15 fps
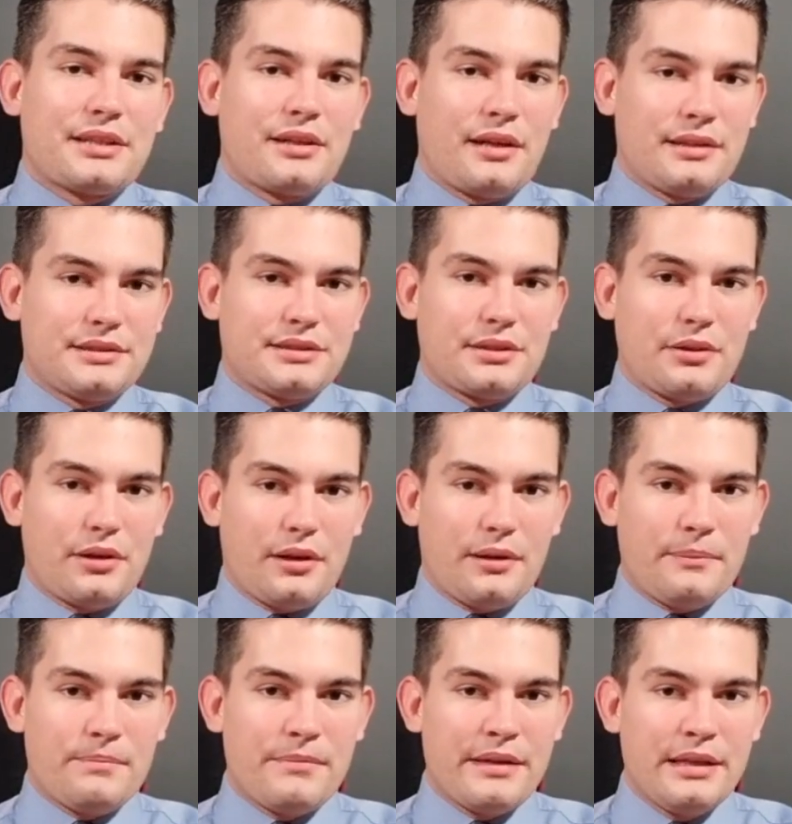the concert
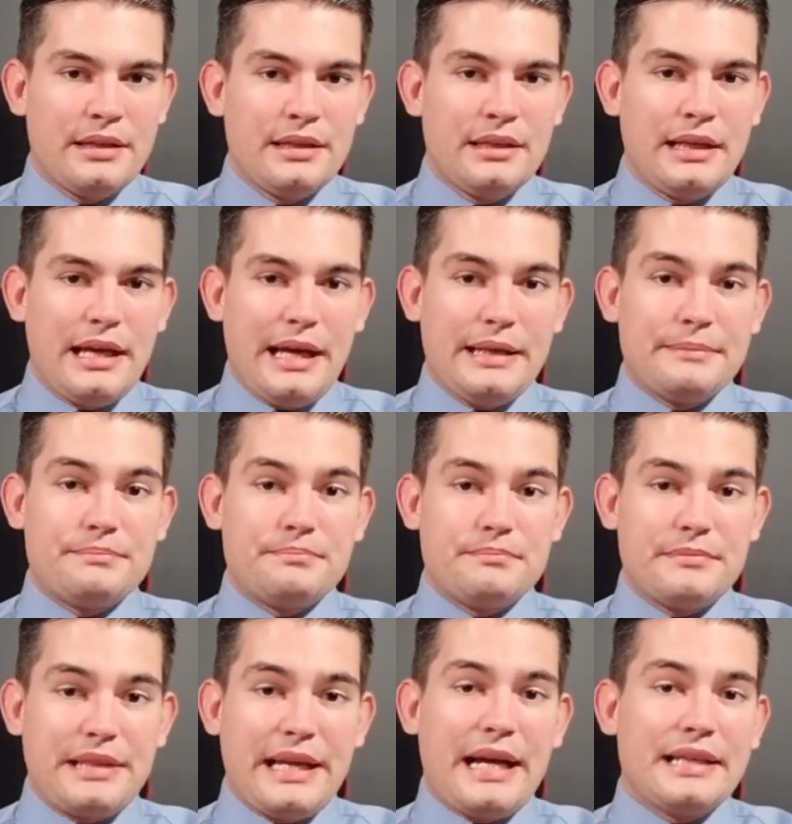hall,
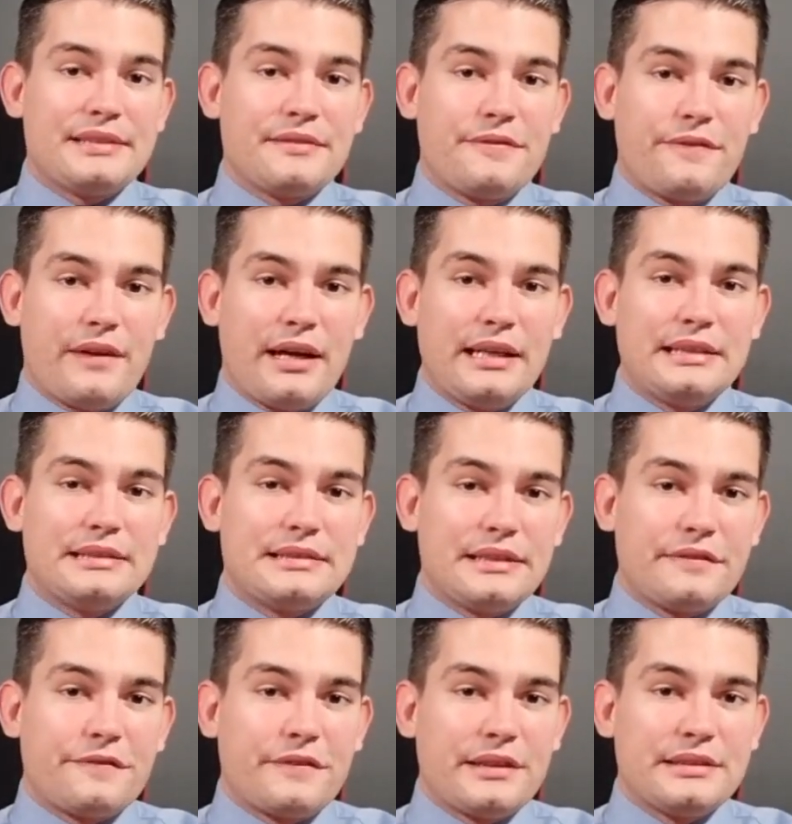and they had to find
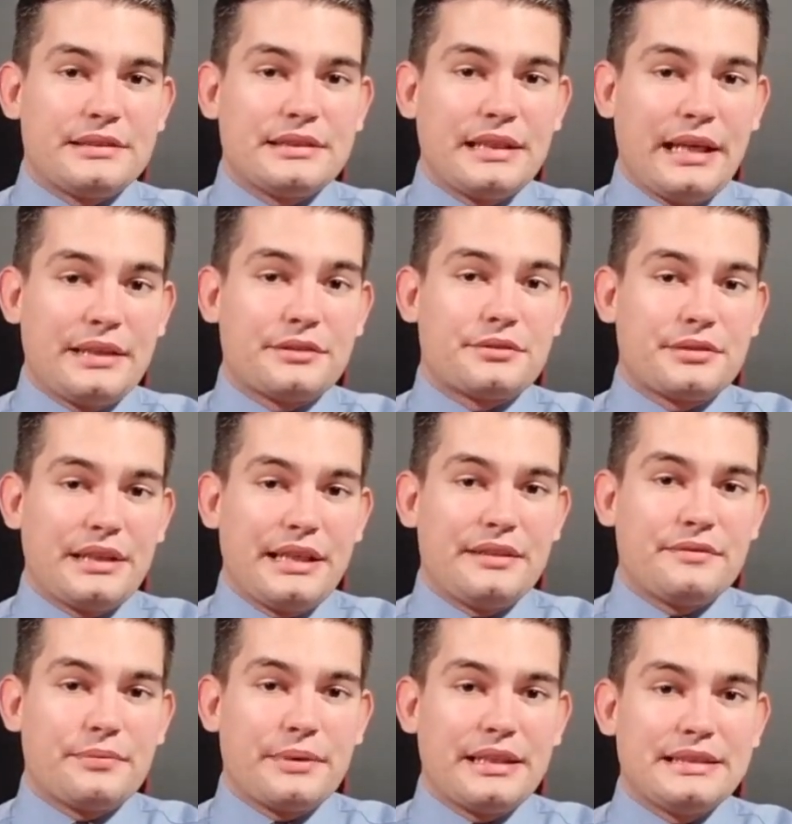different and
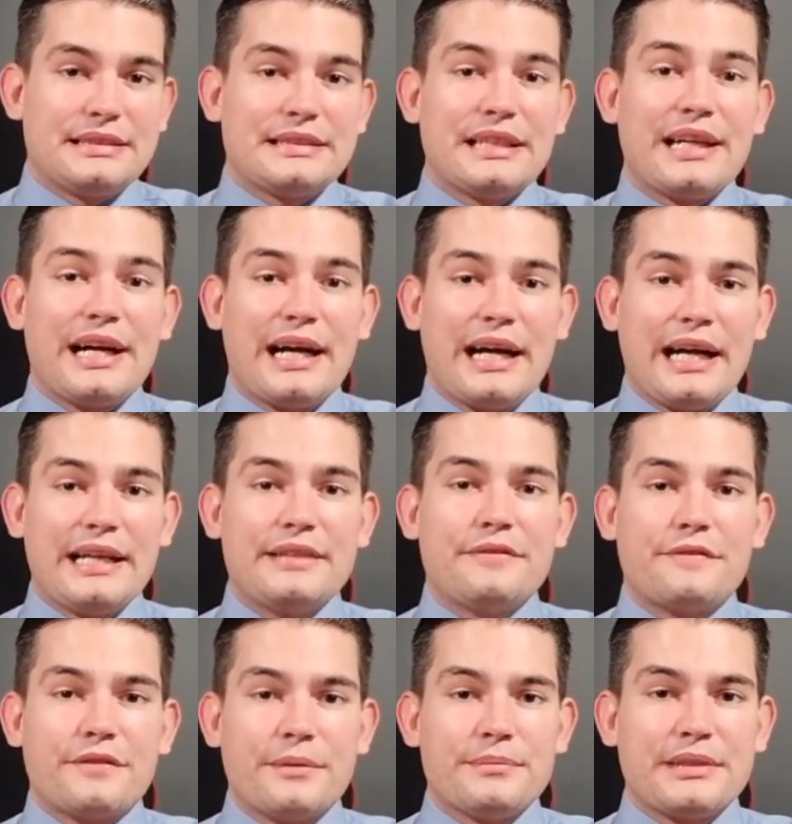creative ways to hide
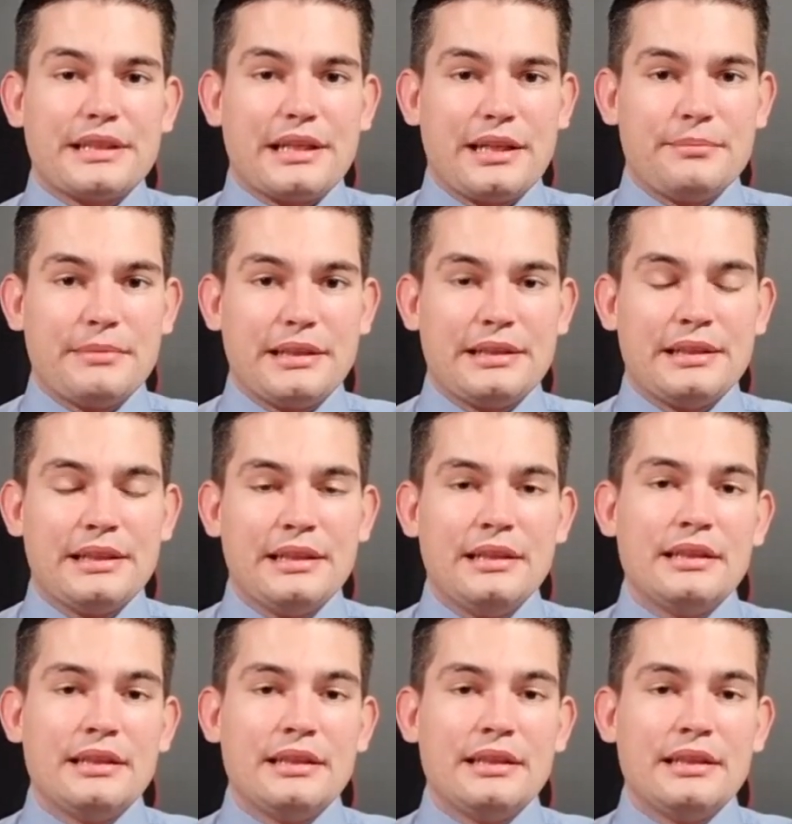from the gunmen.